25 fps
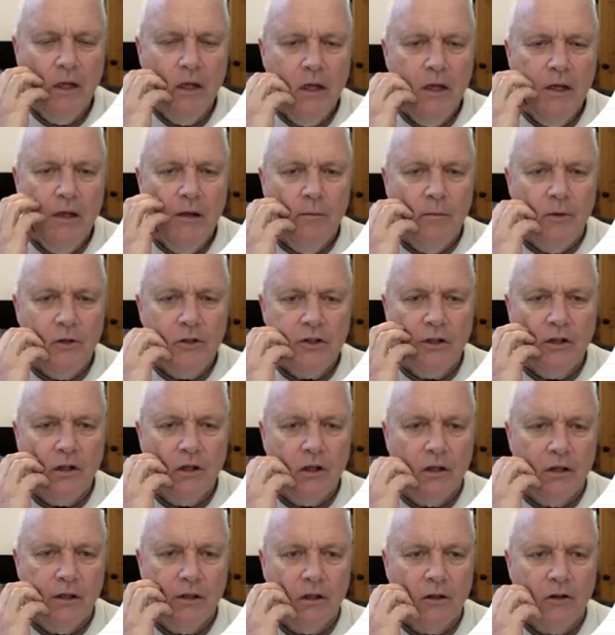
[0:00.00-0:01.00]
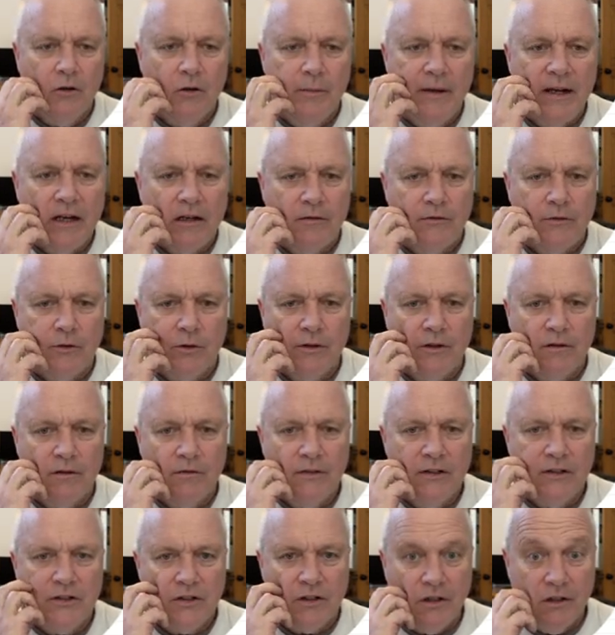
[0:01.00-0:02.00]
but you're going to go back and forth, and
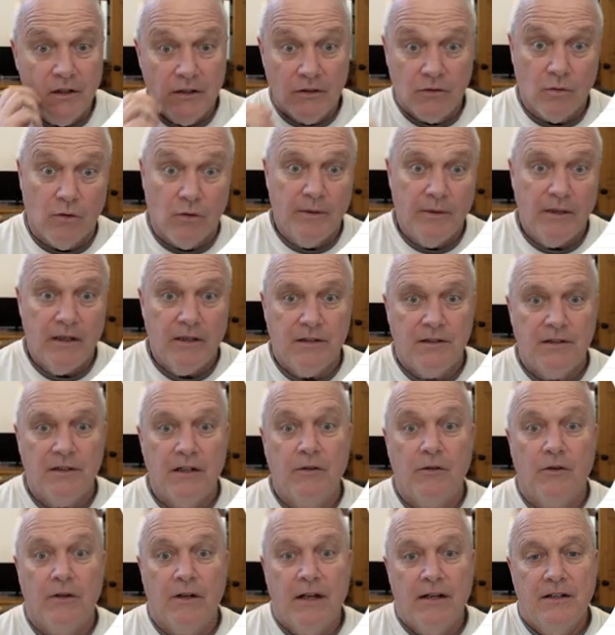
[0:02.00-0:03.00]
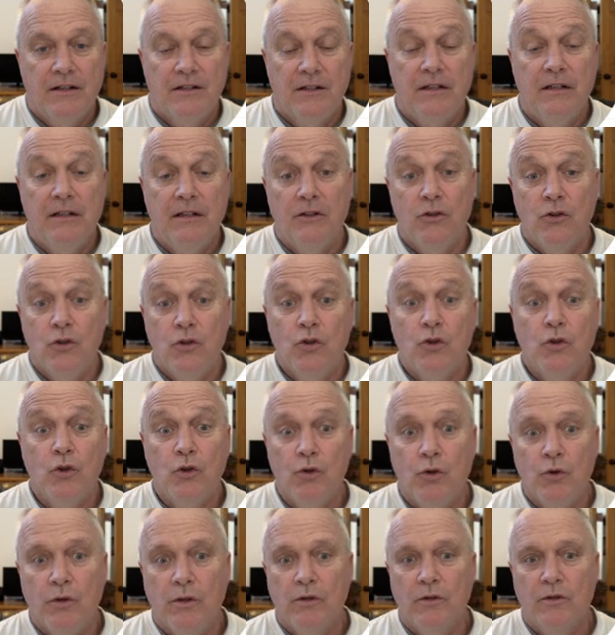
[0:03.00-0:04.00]
eventually these will be synchronized
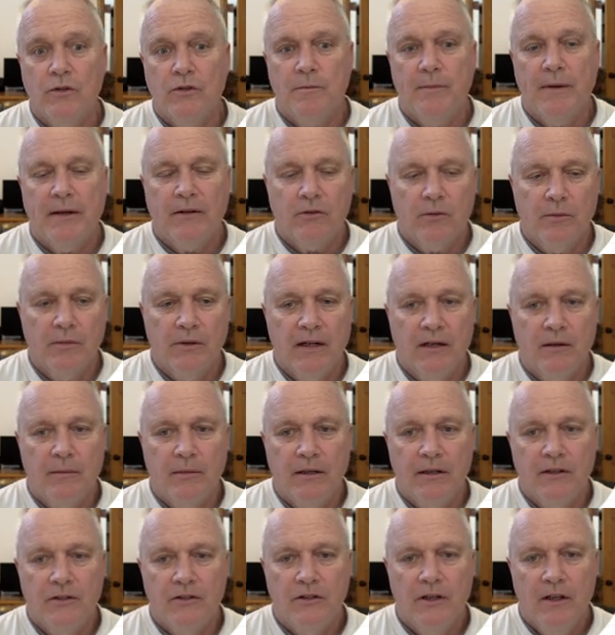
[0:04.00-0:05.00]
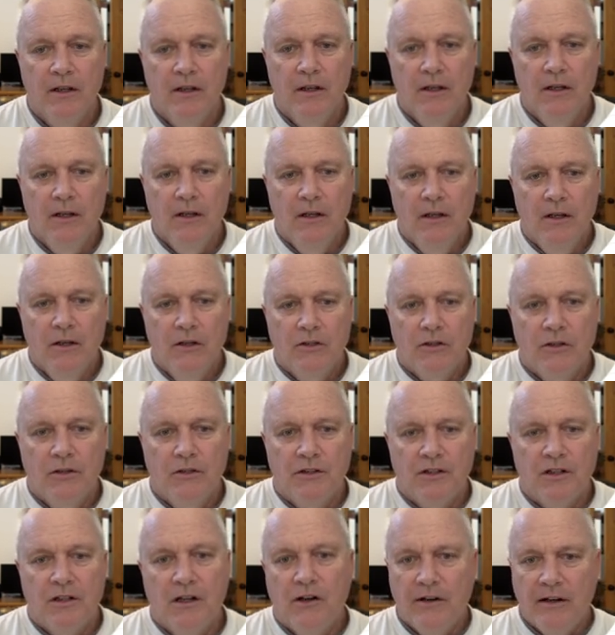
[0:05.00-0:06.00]
into your Spectrum database. So the
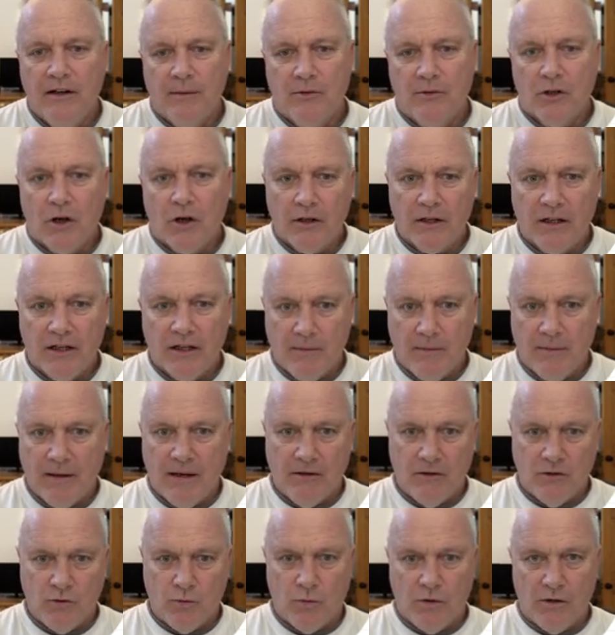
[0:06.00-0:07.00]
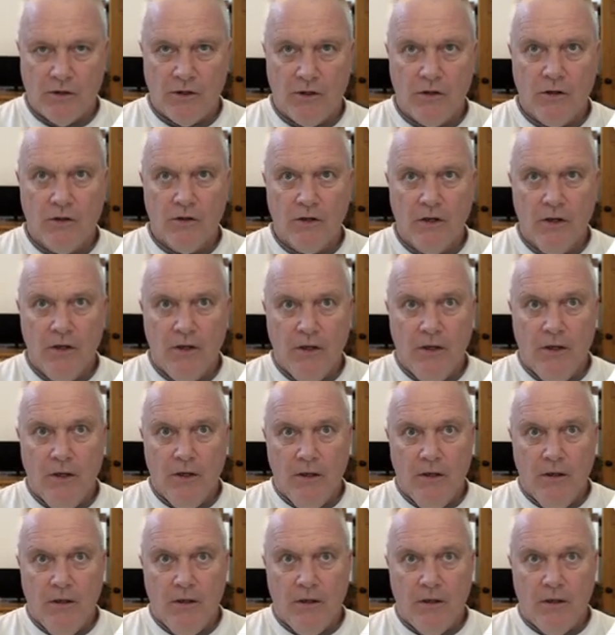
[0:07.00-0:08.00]
scenario I'm talking about is where you're
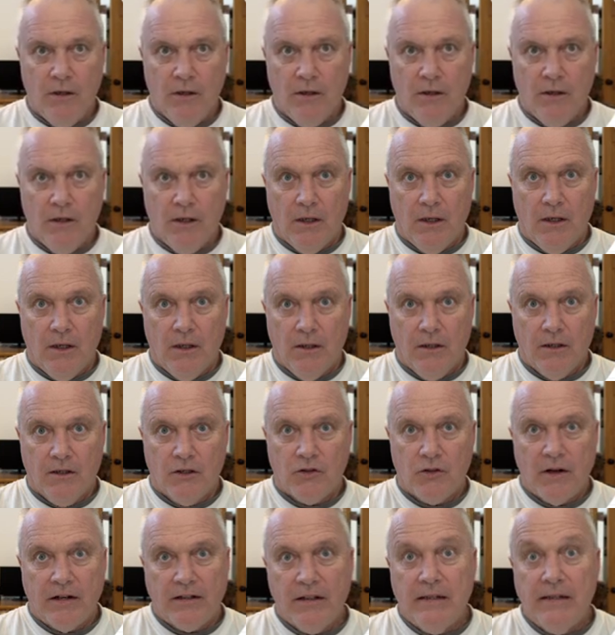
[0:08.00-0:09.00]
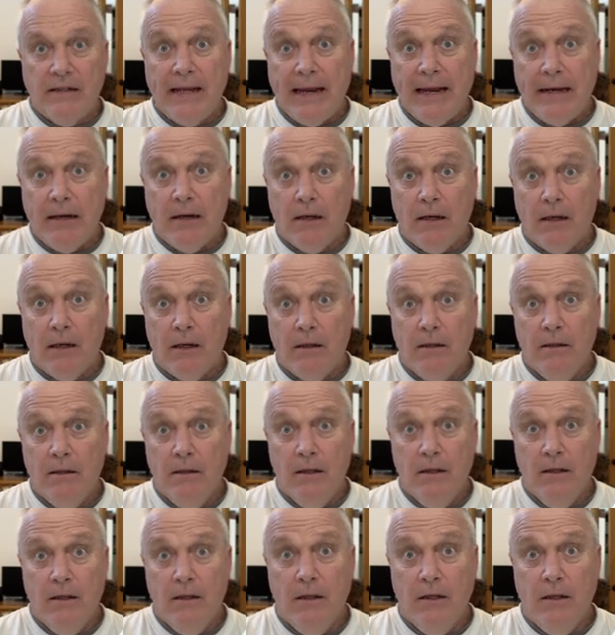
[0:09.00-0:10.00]
extracting data,
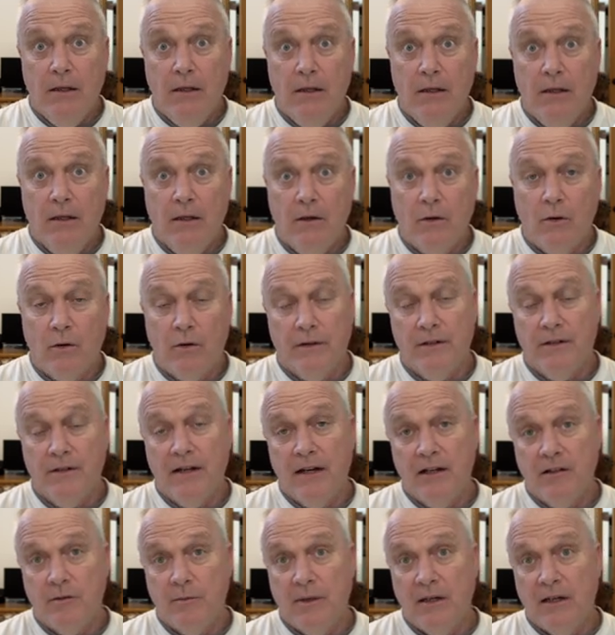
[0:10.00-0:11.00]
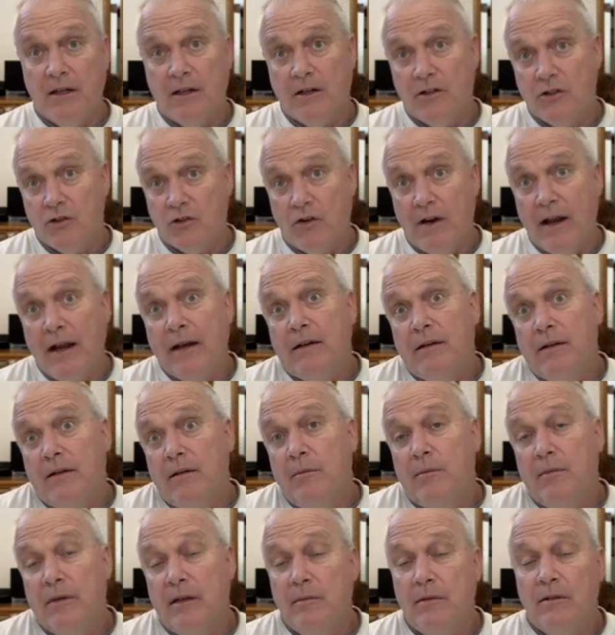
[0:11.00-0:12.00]
or the data is being
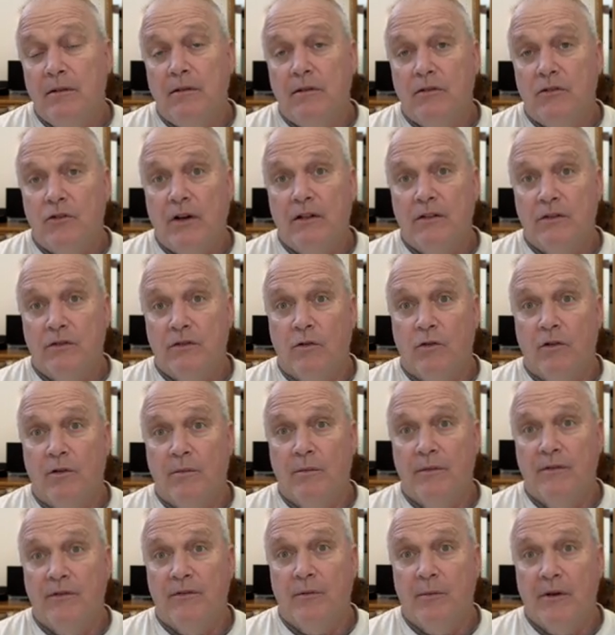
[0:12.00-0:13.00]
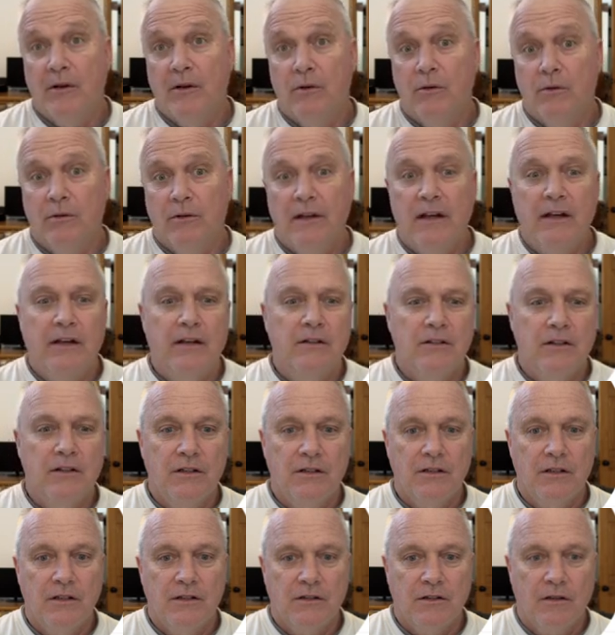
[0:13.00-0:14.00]
extracted, maybe transformed from your old legacy
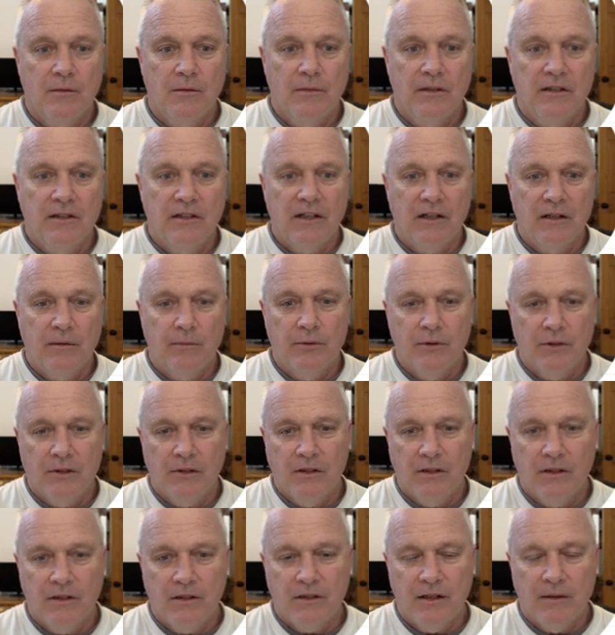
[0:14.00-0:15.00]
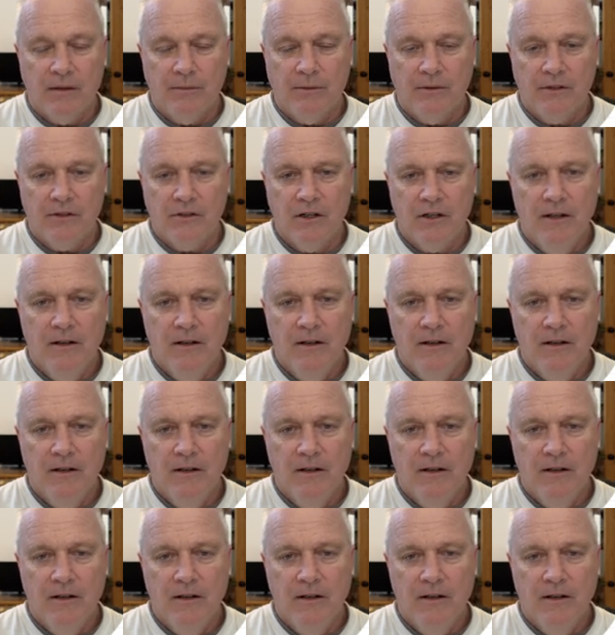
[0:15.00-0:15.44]
system. It's getting put into these templates,